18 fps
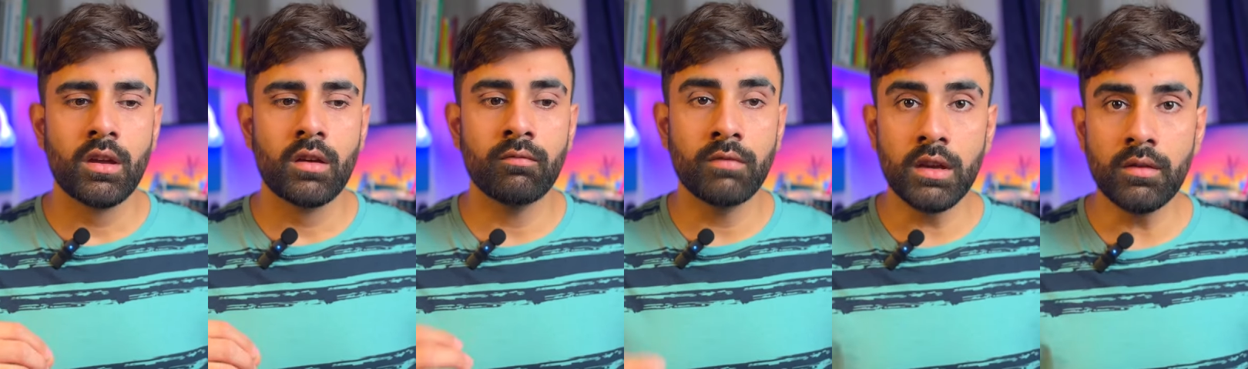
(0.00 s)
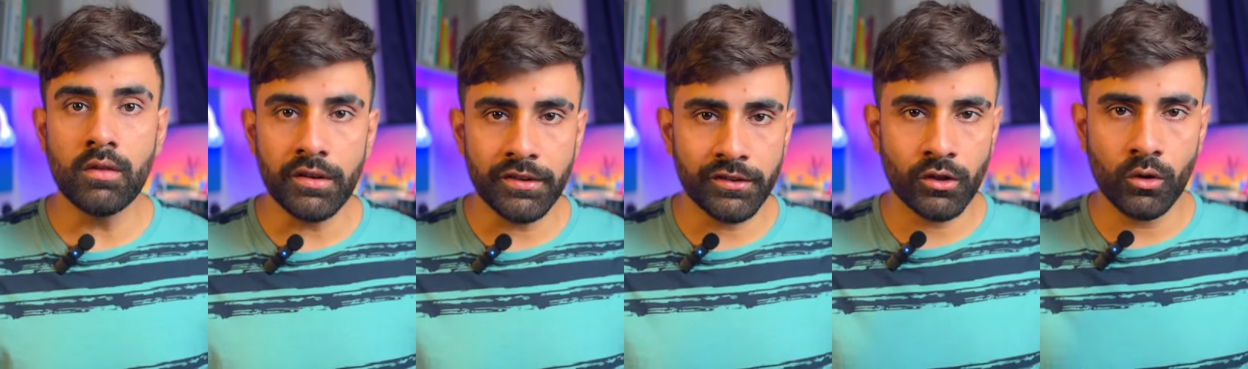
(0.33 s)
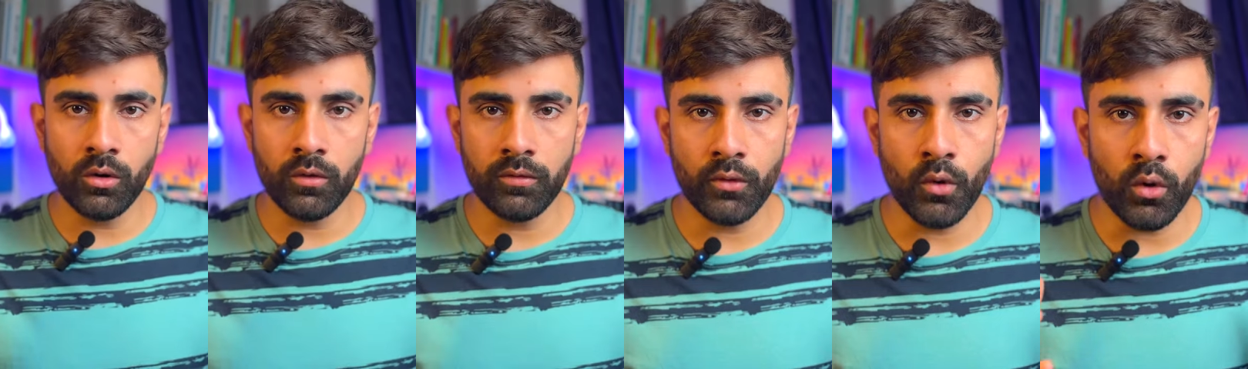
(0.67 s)
we were
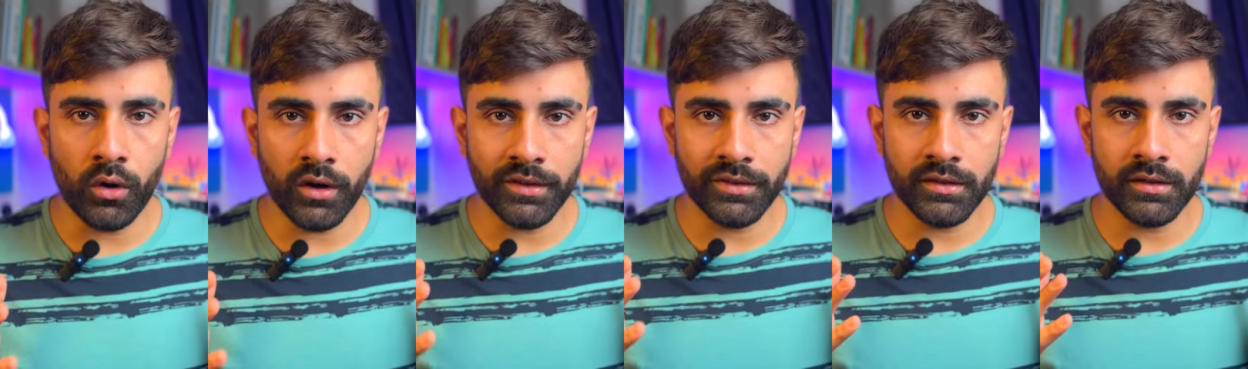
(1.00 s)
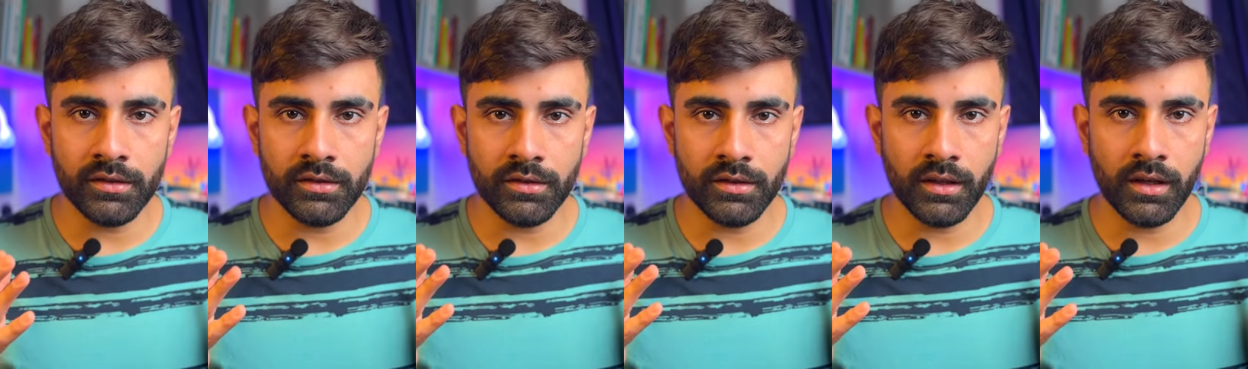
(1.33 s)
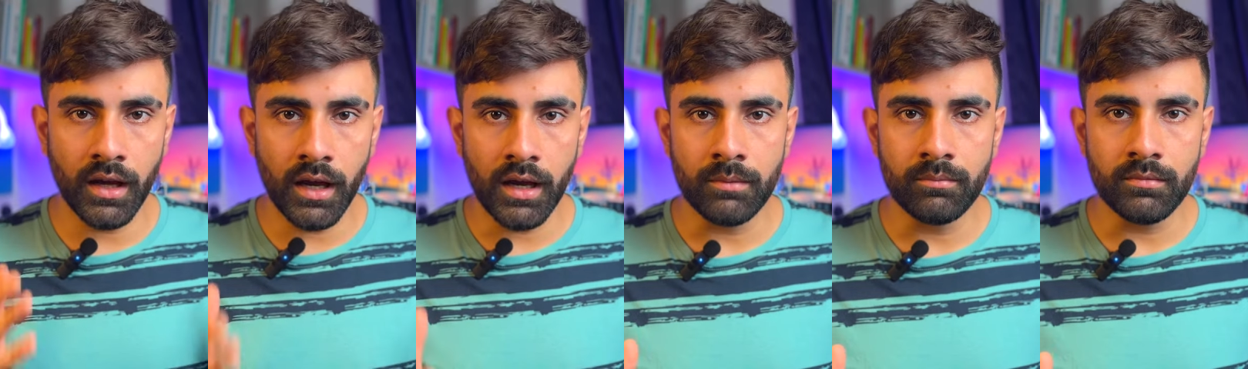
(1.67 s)
so focused into the
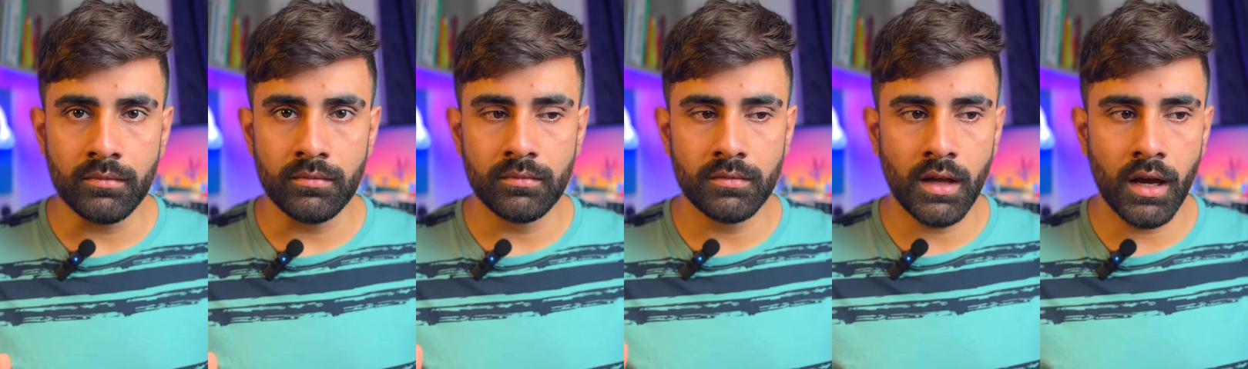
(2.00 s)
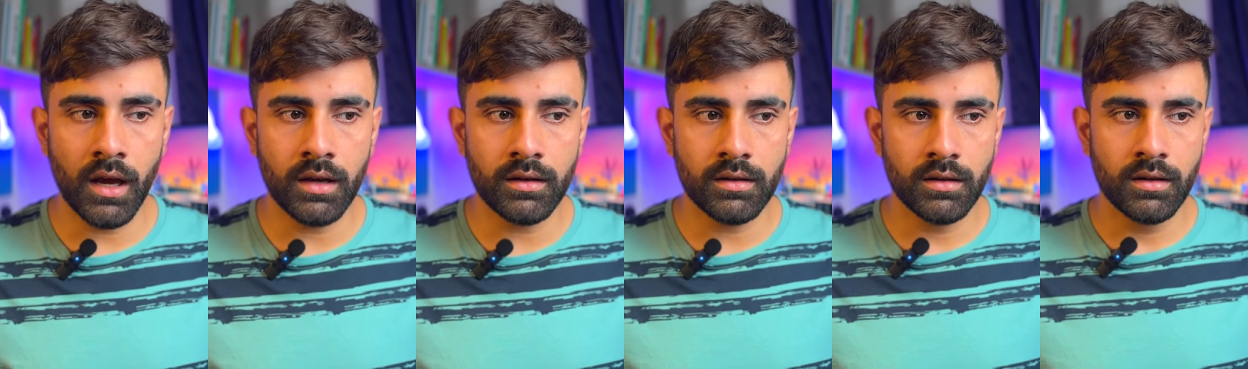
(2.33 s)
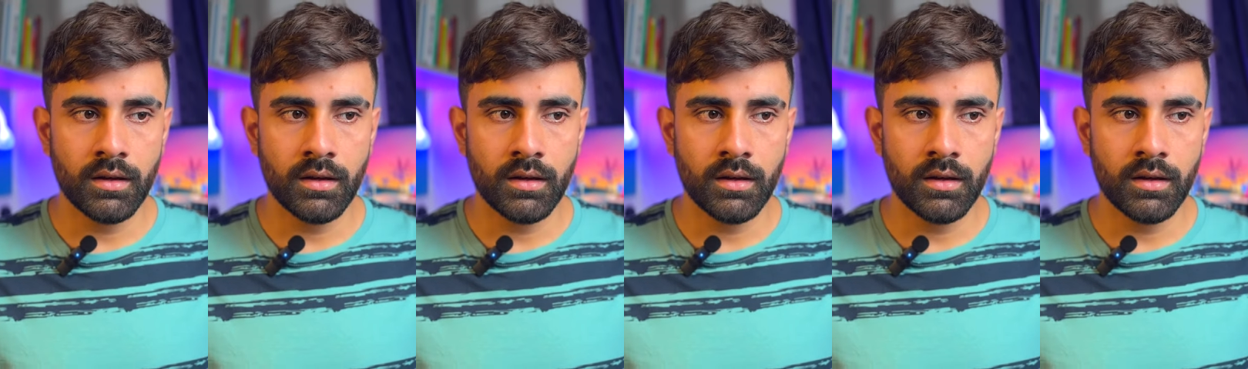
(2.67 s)
game that